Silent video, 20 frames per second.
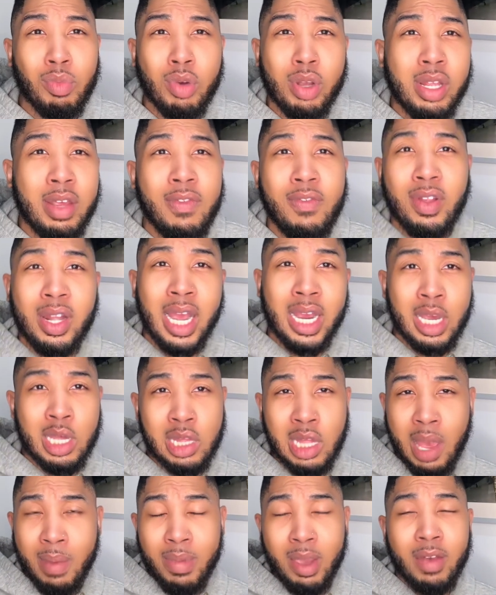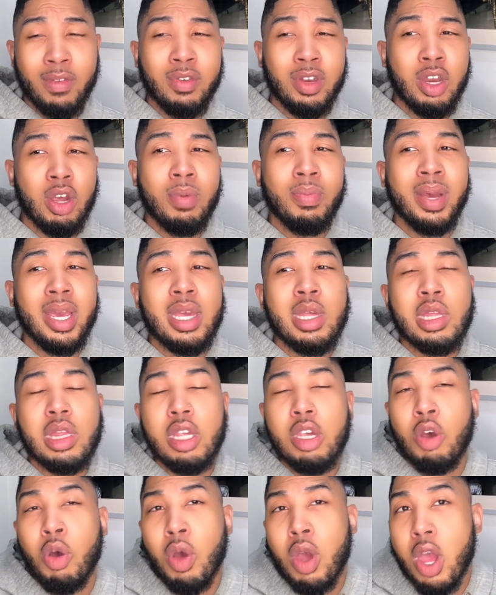really feel like it's that big of a deal, but it
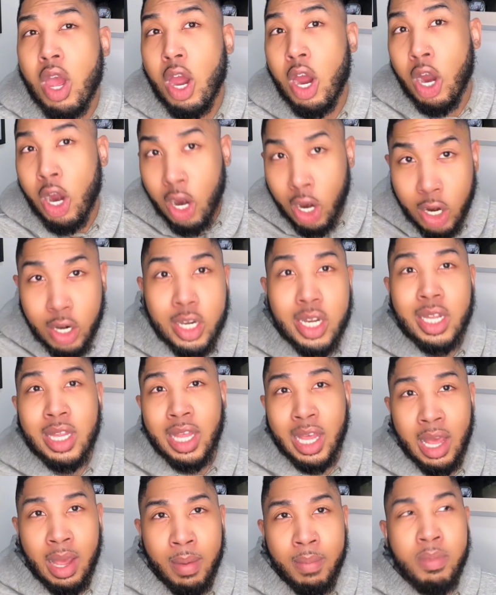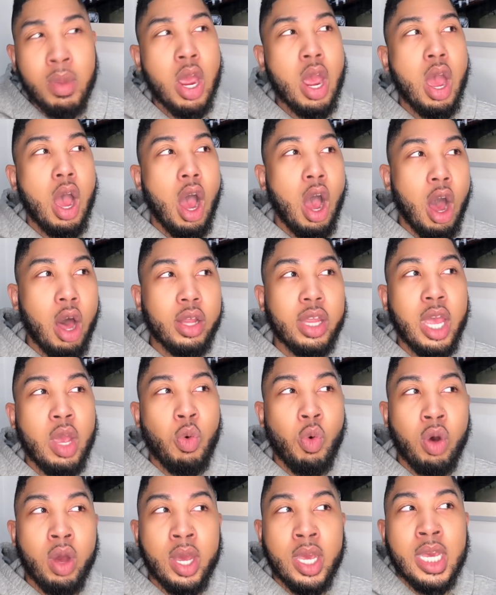still hurt them. All they
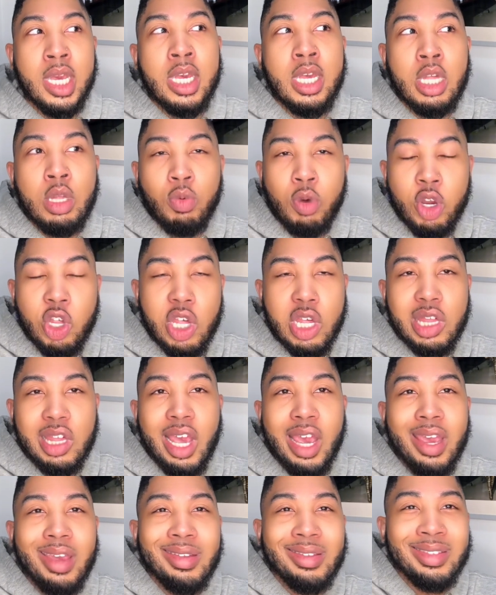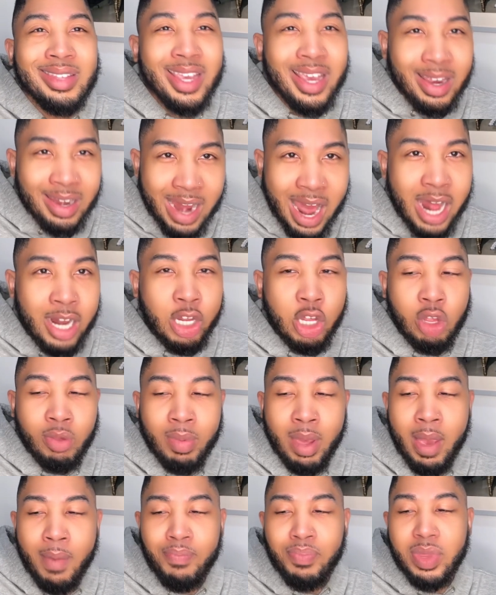want is, what does she say? The
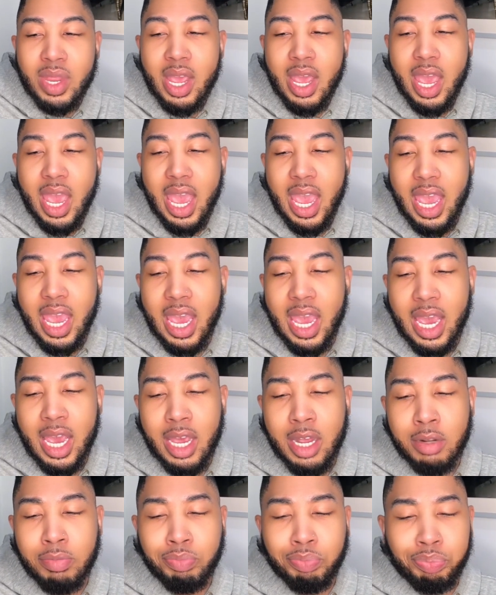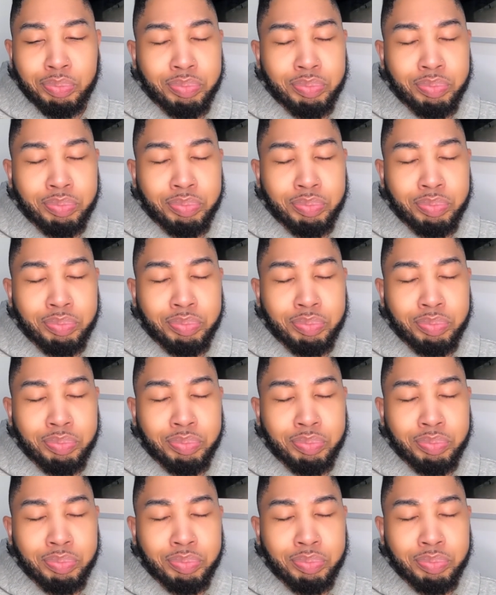acknowledgement. And